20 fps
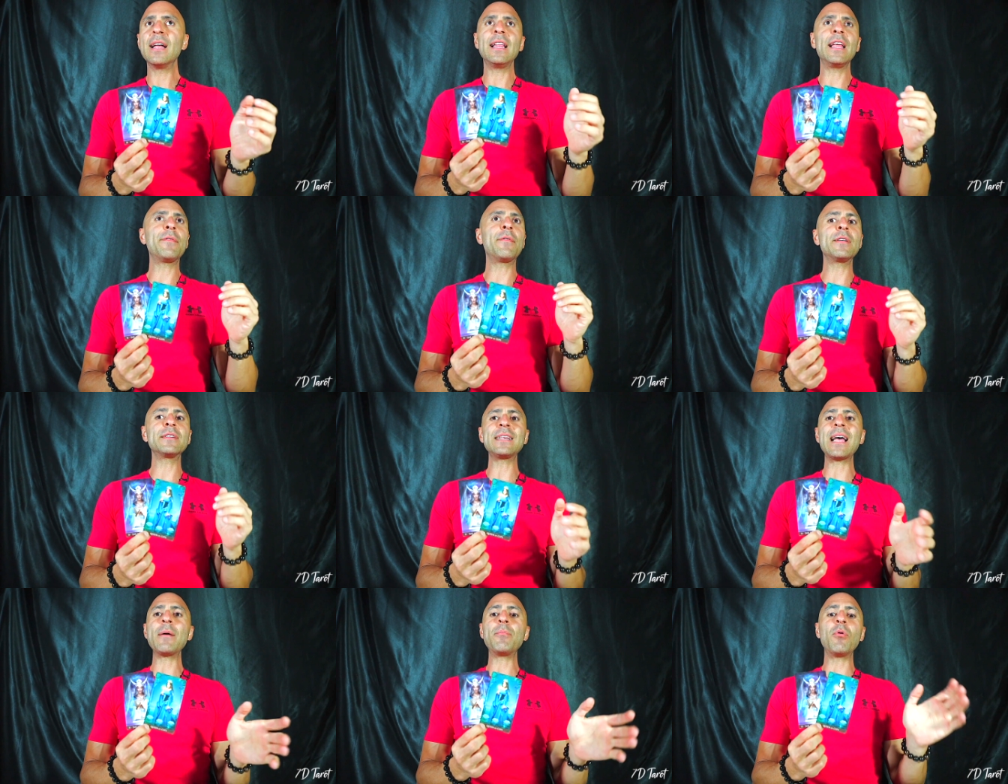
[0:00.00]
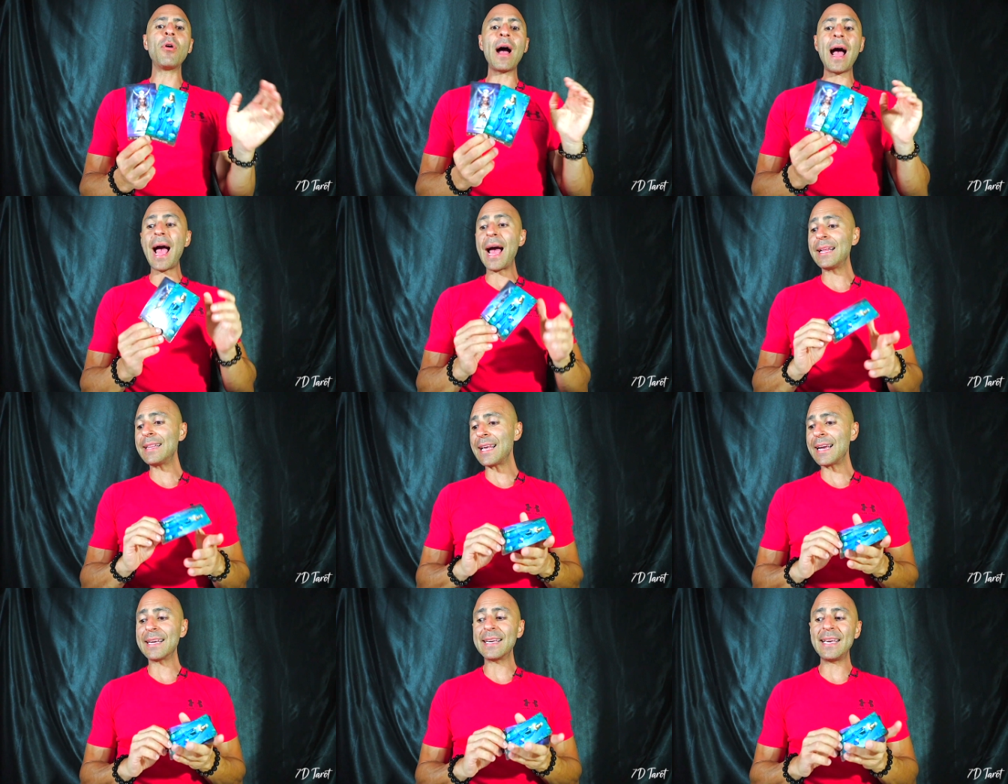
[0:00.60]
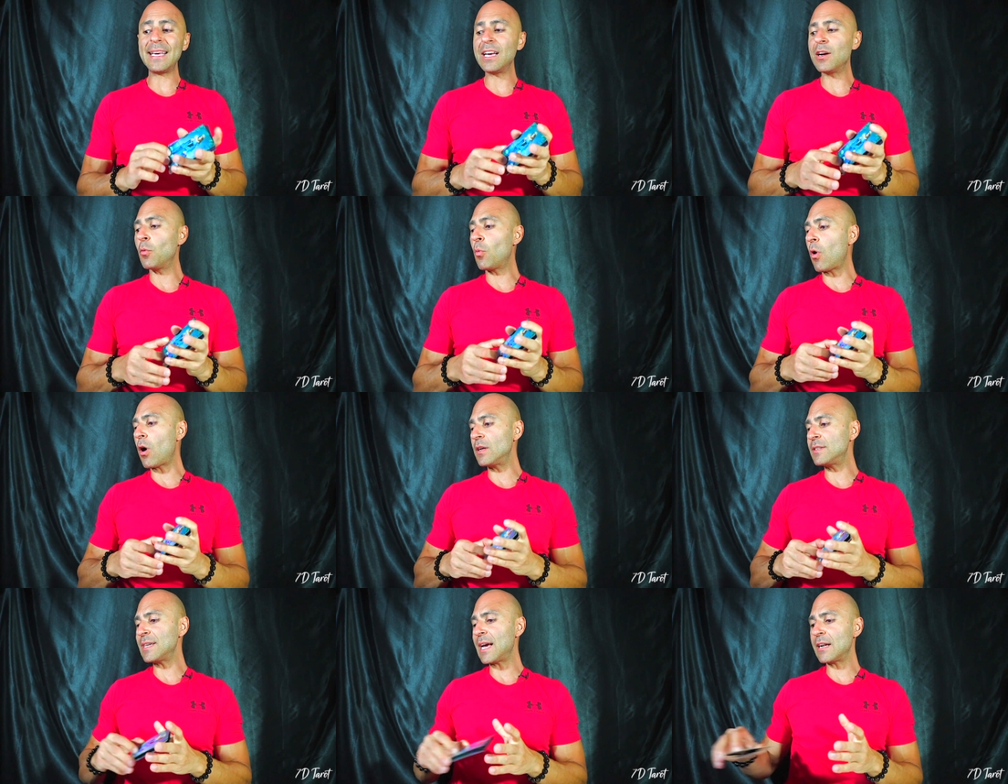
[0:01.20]
Like, for example, I had that King of
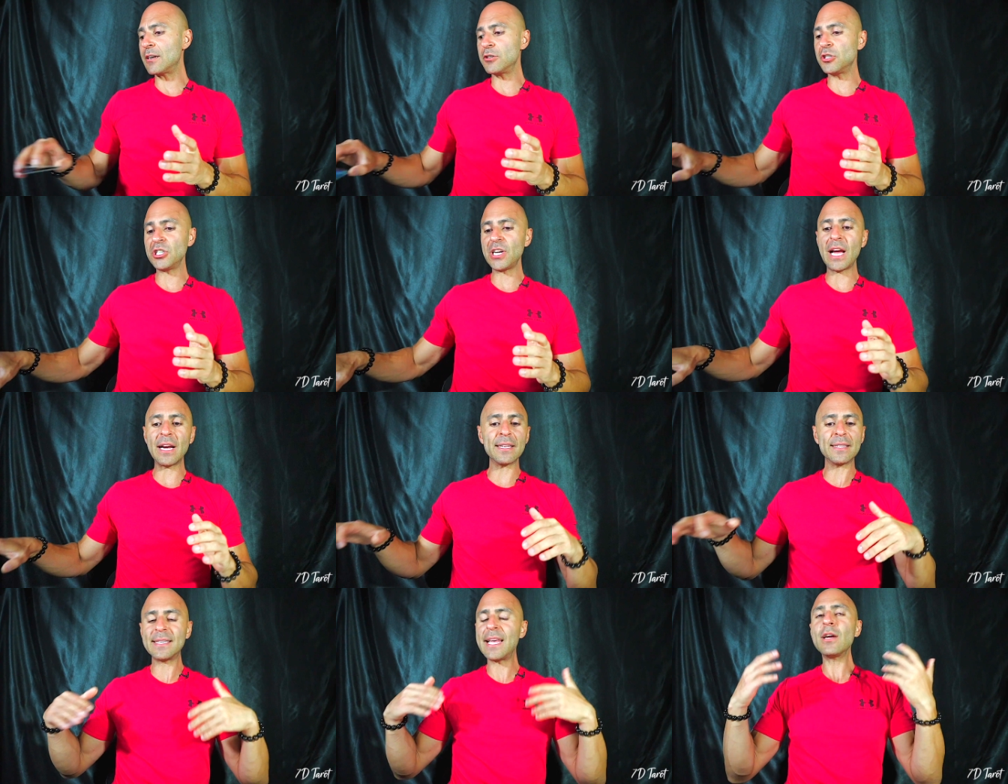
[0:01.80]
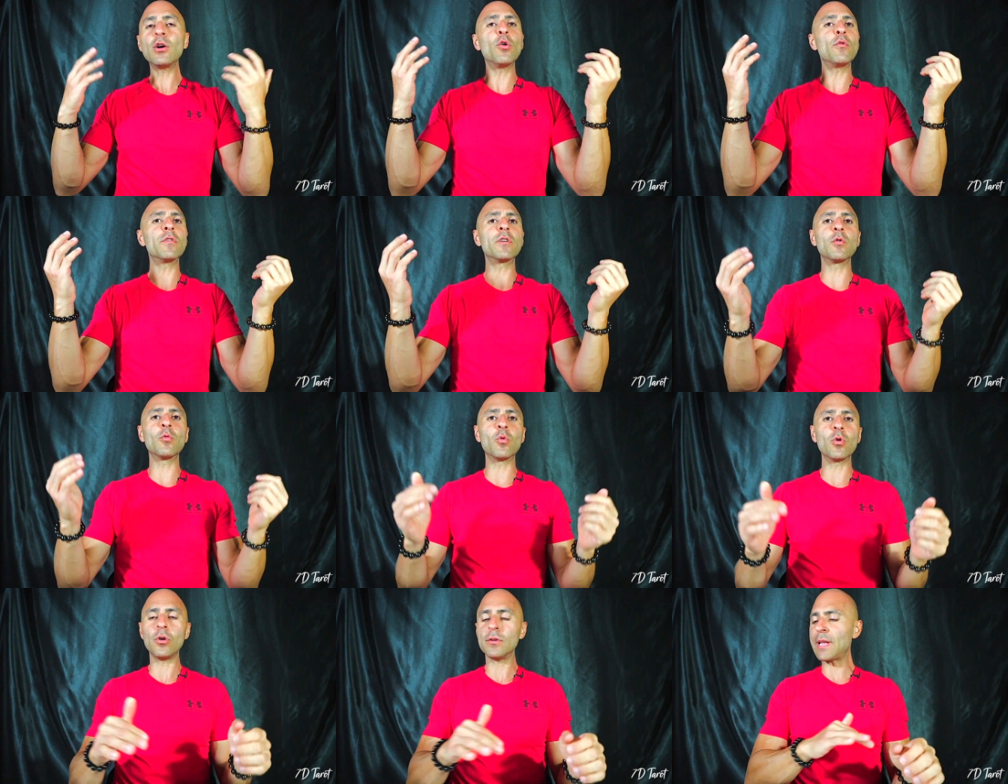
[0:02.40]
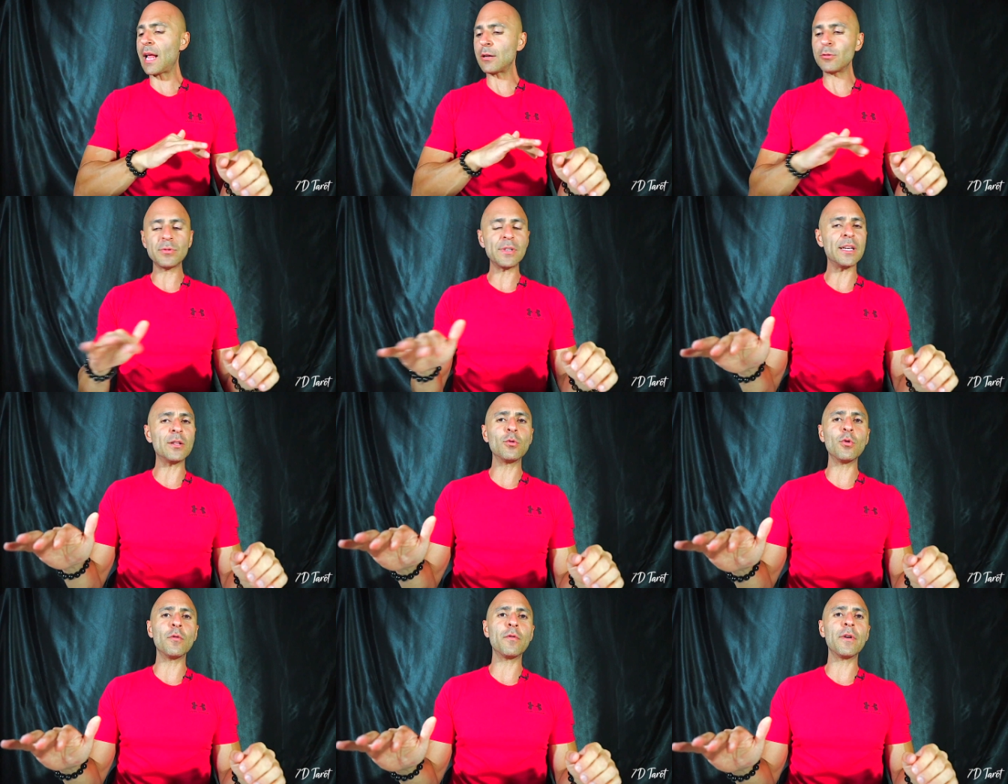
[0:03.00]
Wands energy. I could take over the world. I don't
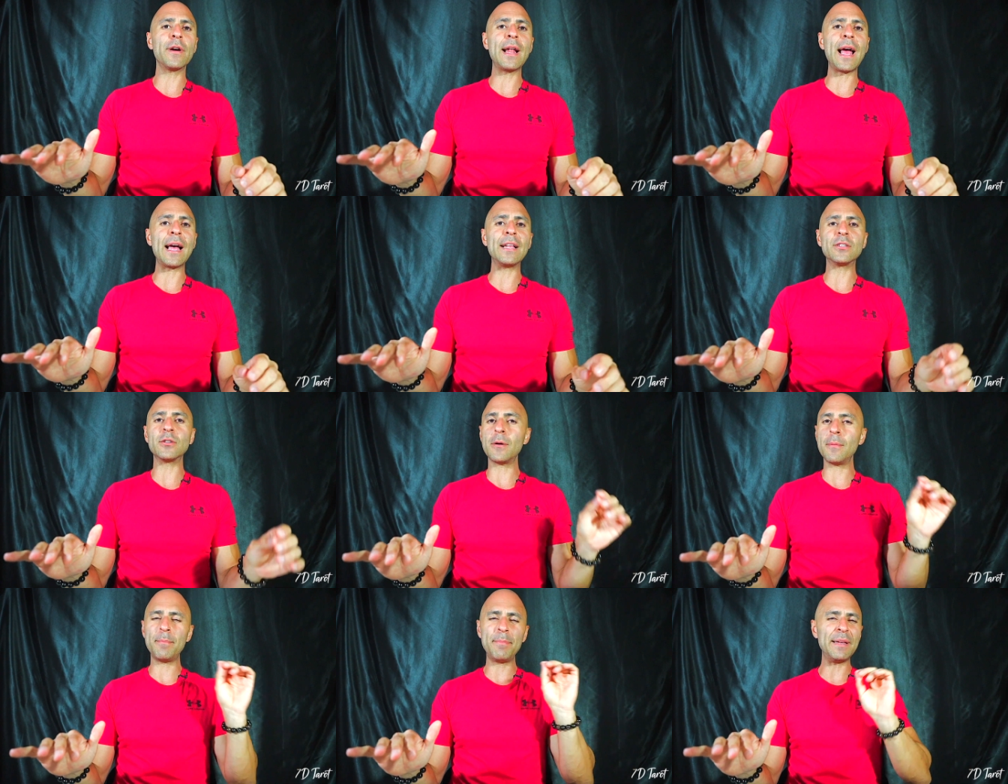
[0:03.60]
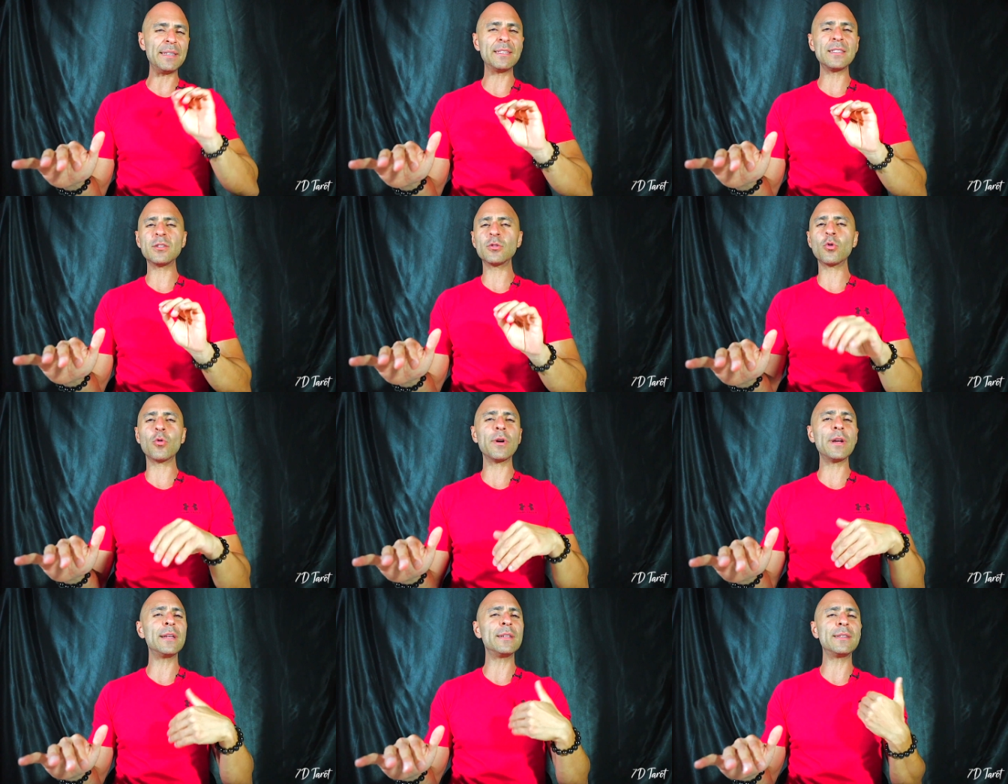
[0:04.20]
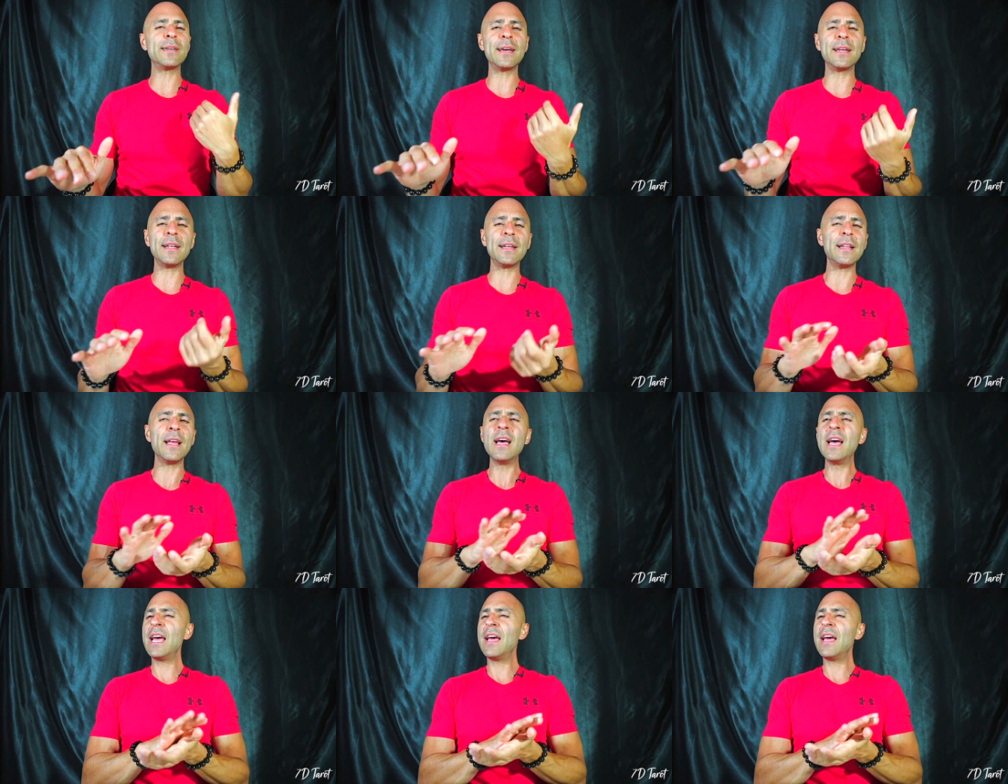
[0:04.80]
take no for an answer. Business orientated.